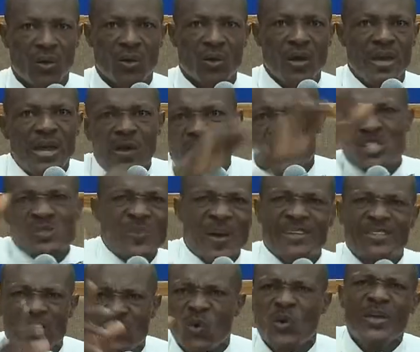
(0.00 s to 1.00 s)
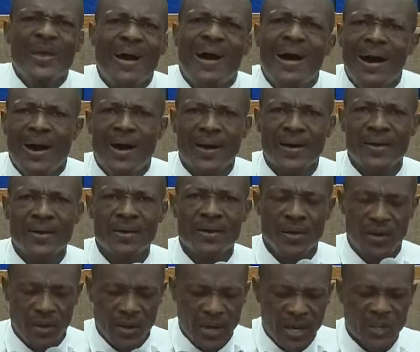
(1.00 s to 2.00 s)
Irrespective of who you are,
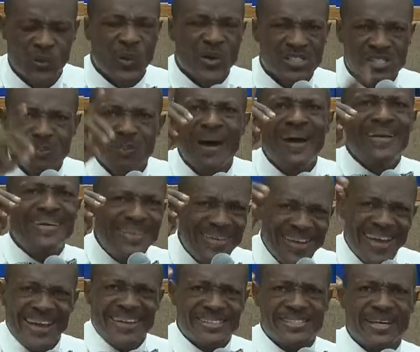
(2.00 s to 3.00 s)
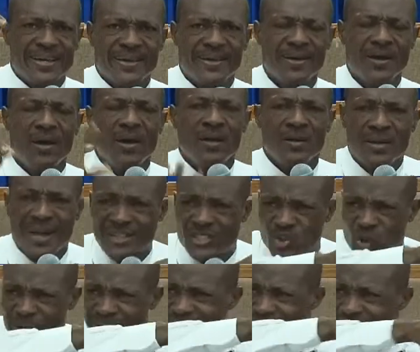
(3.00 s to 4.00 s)
it was mandated that
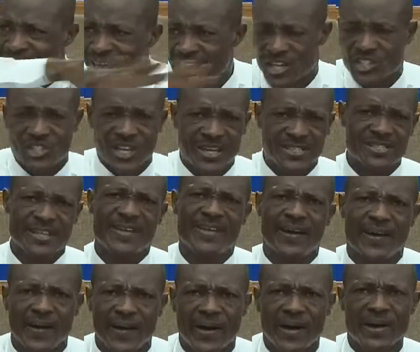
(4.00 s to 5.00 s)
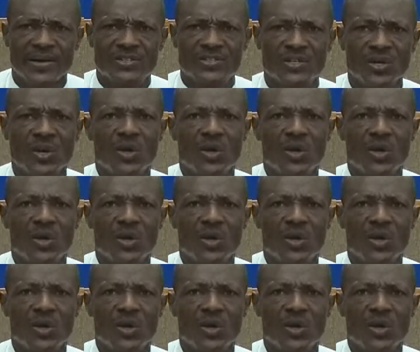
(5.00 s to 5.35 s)
throughout the nations of the earth,